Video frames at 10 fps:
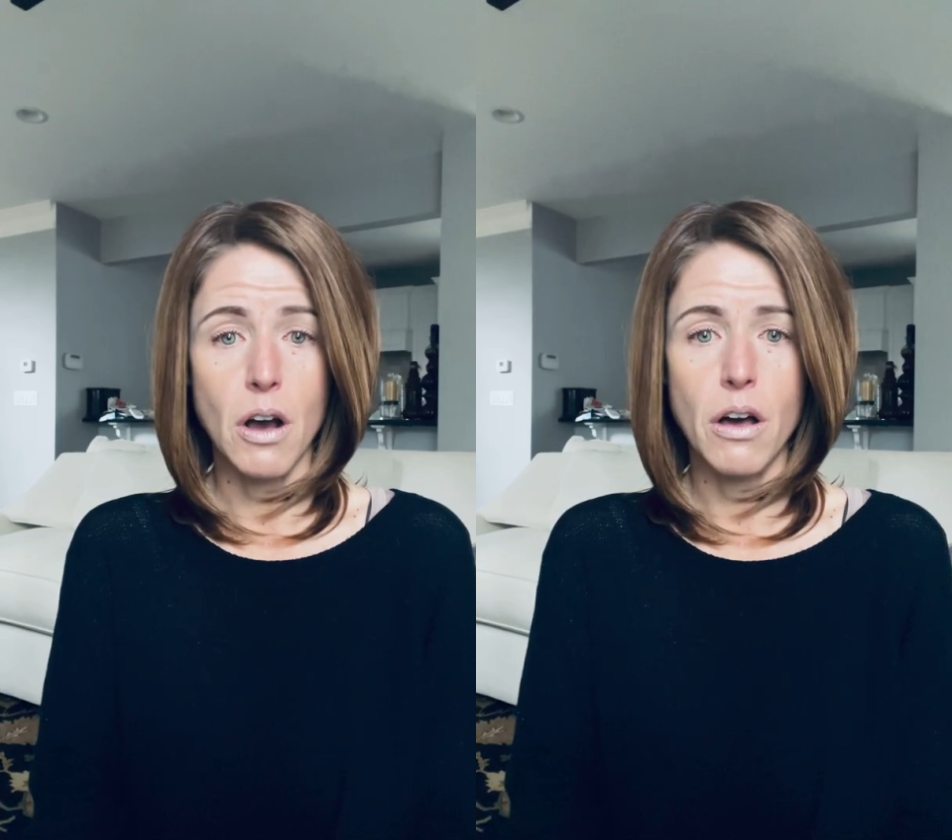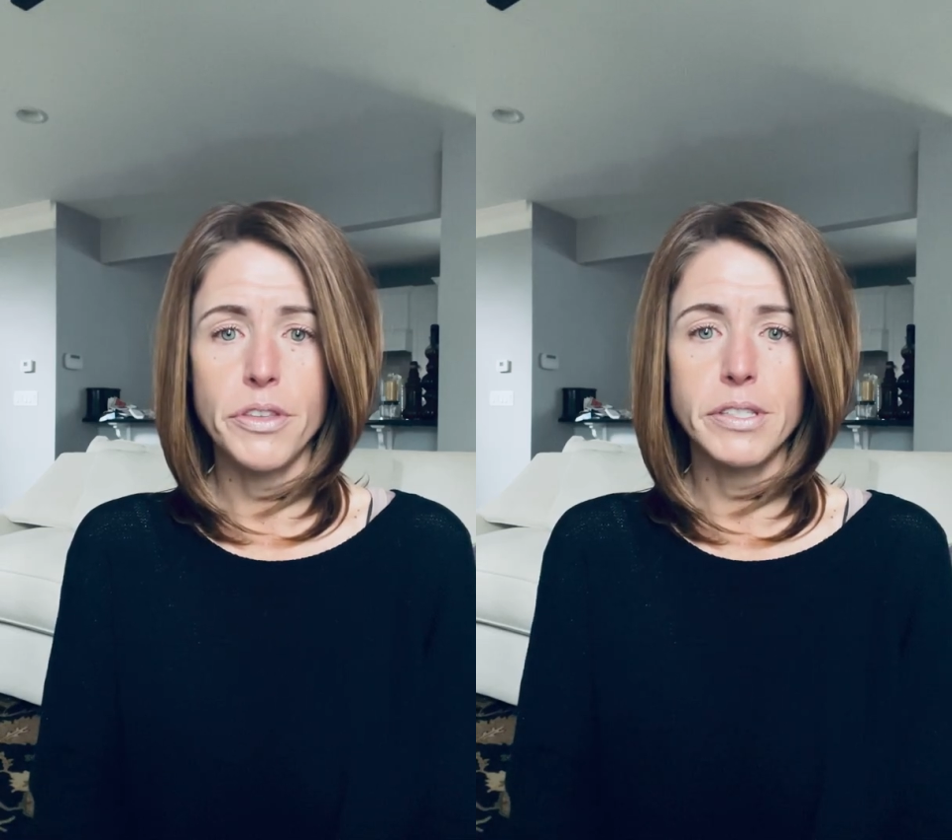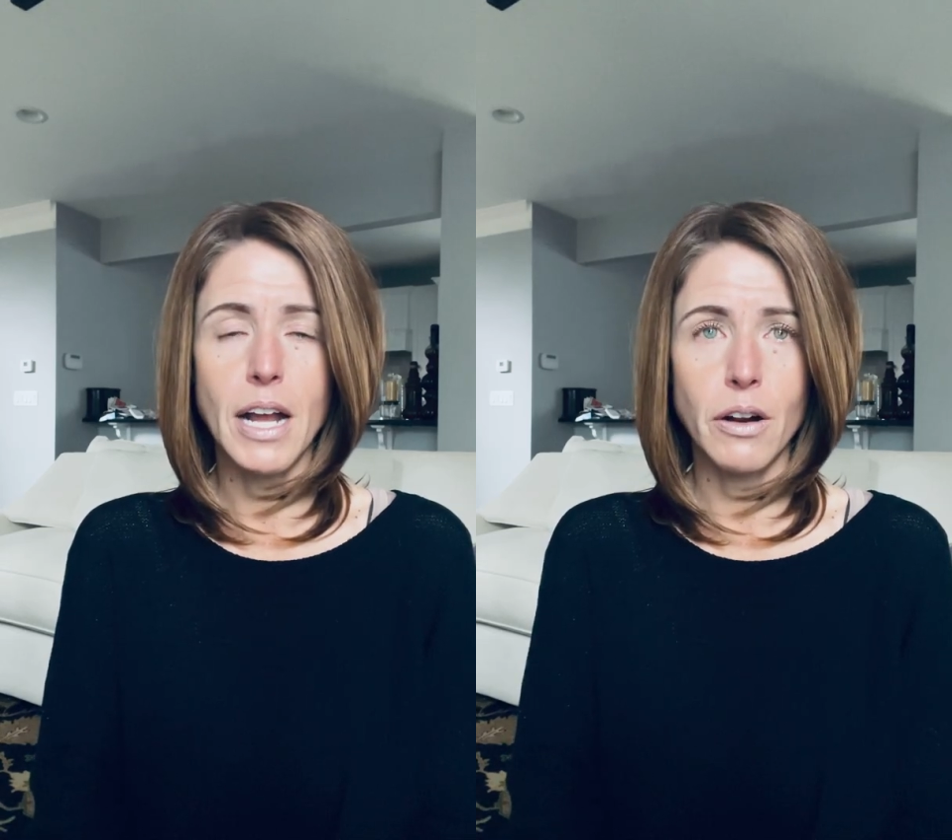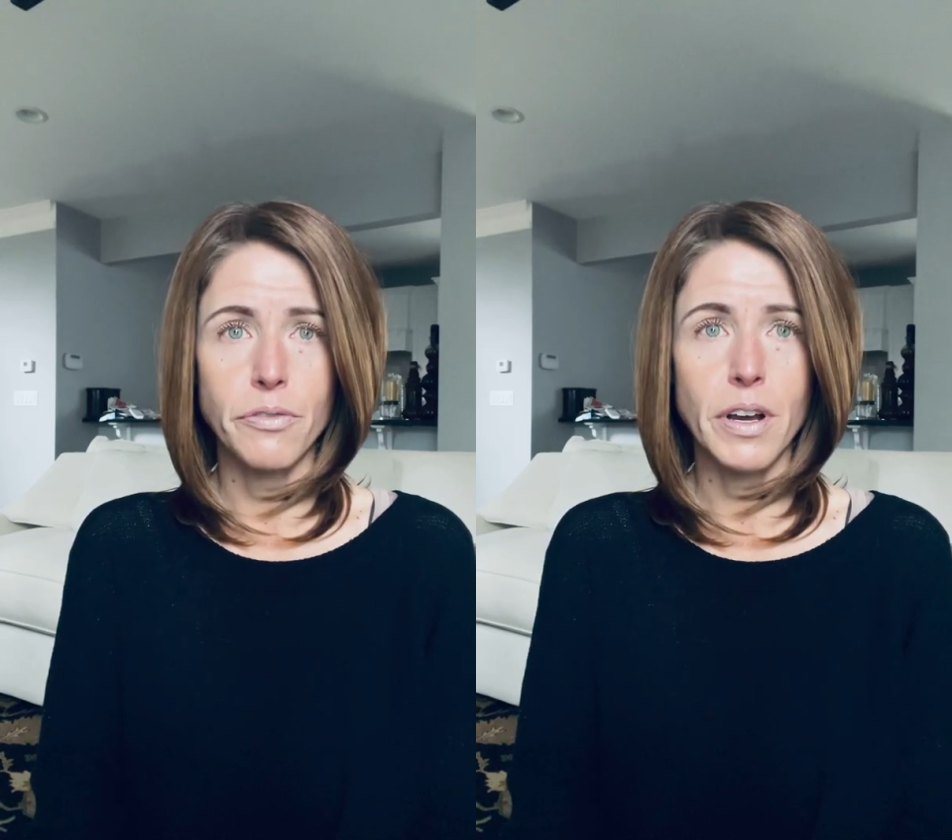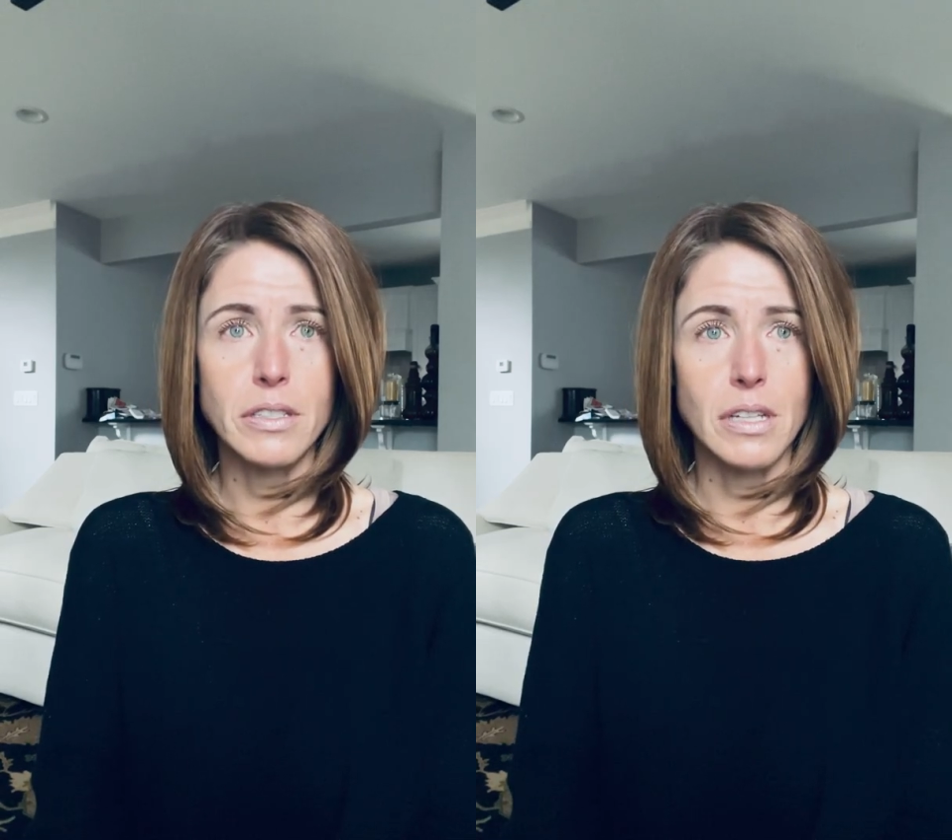all the
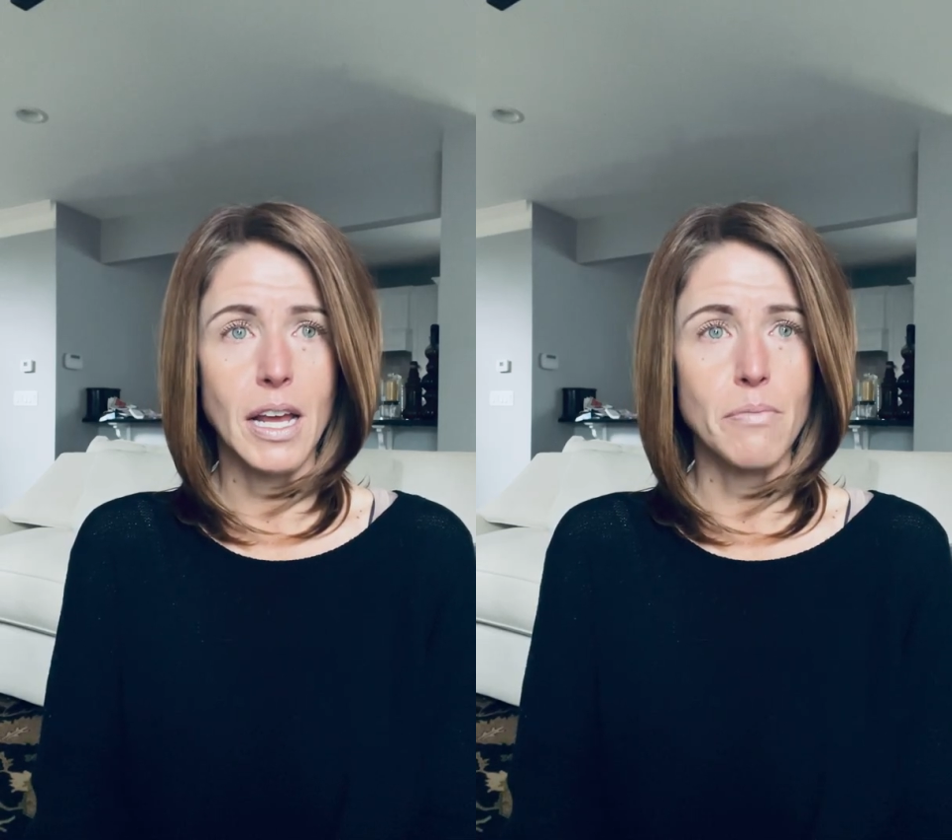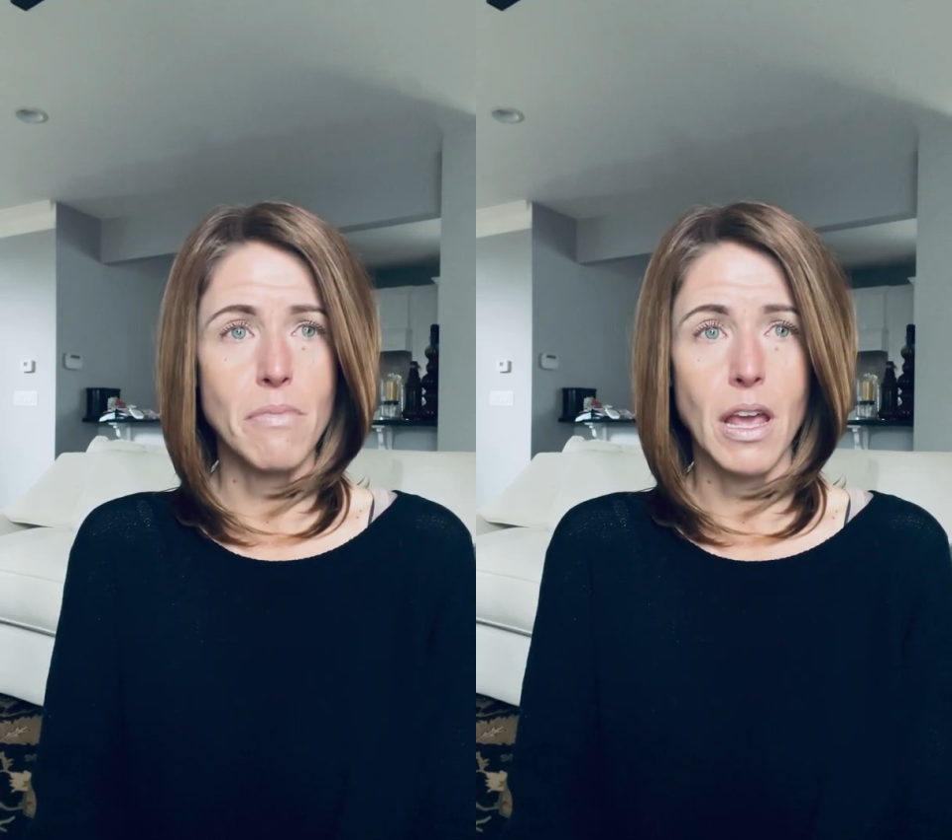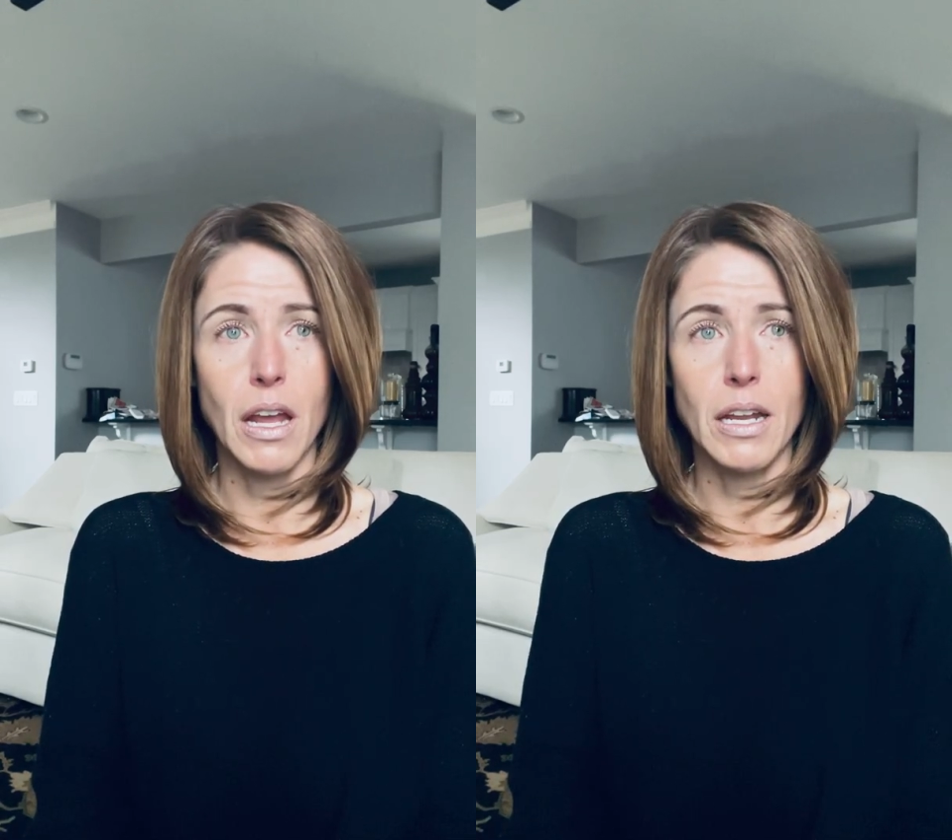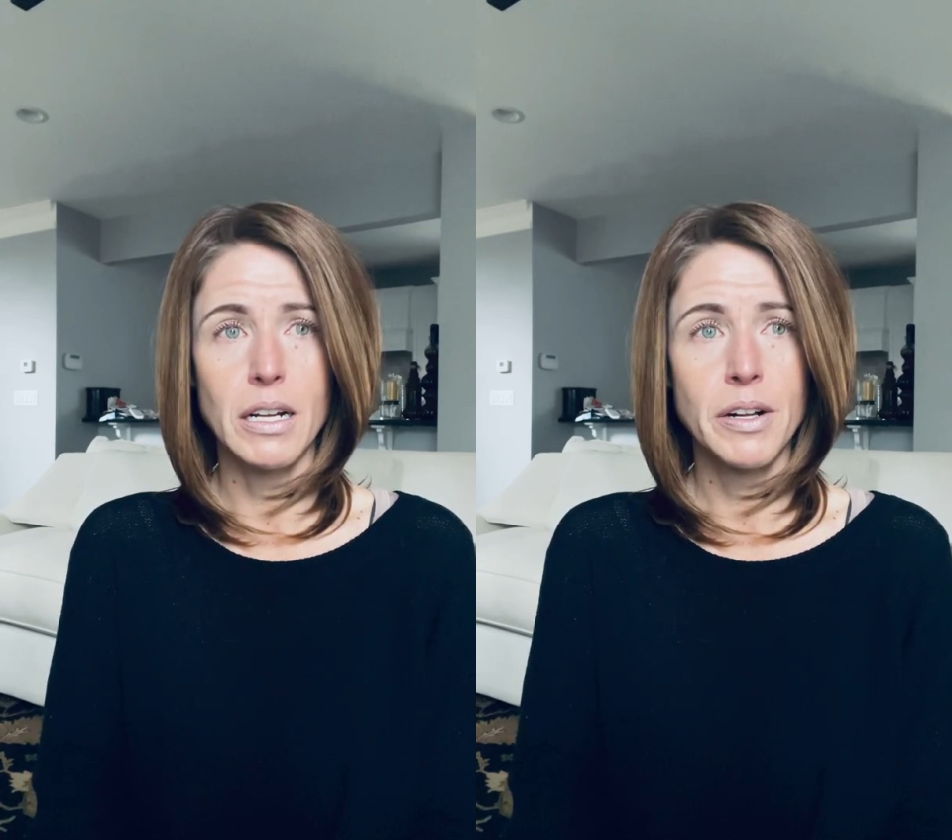sacrifices I had made,